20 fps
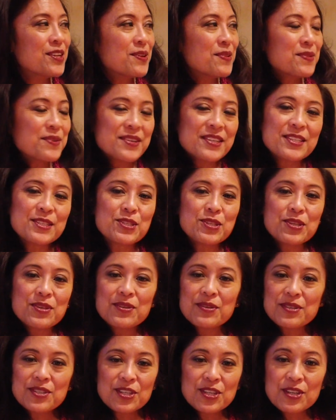Lourdes,
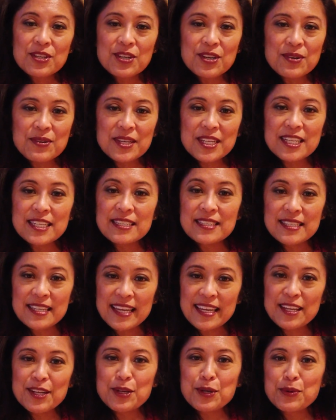you should go on a
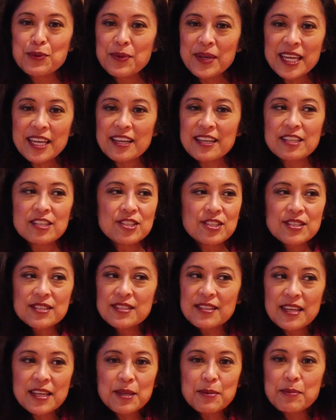date a week and just
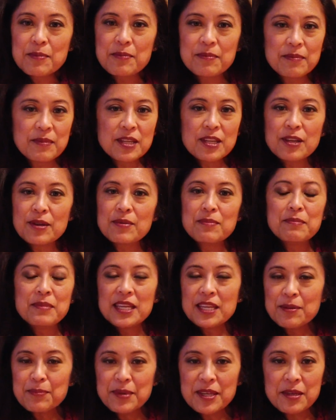
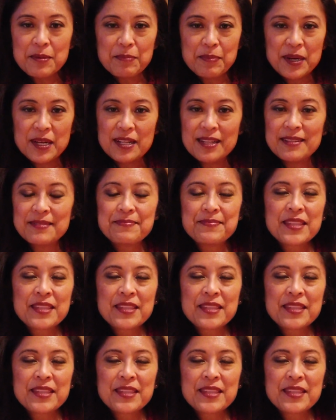meet people.